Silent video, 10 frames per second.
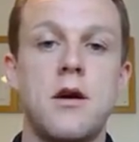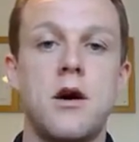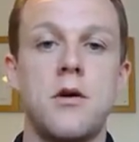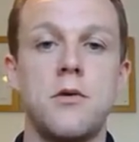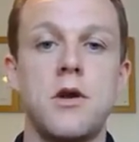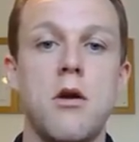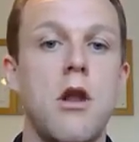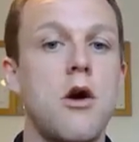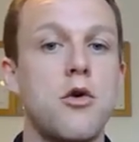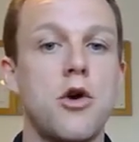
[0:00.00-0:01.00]
oh,
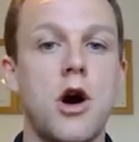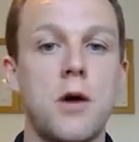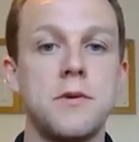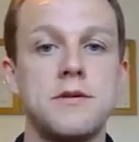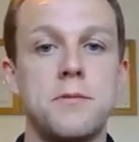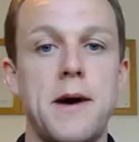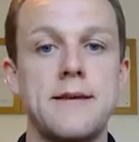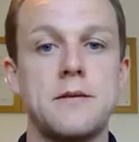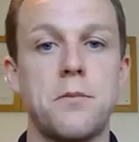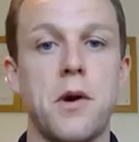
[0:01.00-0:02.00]
low carb is the
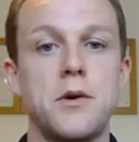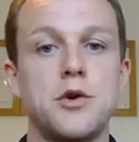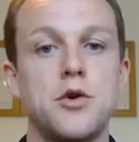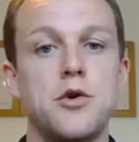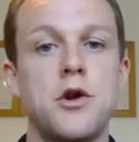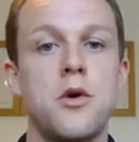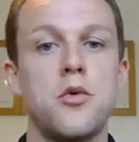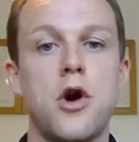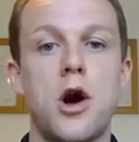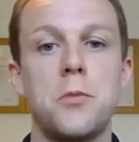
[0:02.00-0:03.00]
best approach, or no
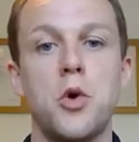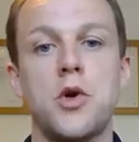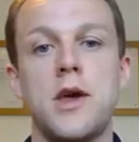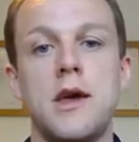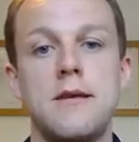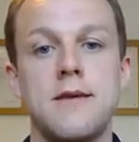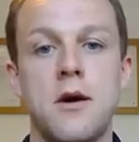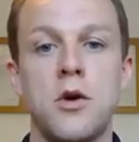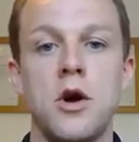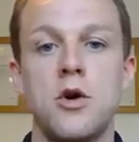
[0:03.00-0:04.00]
carb, or keto,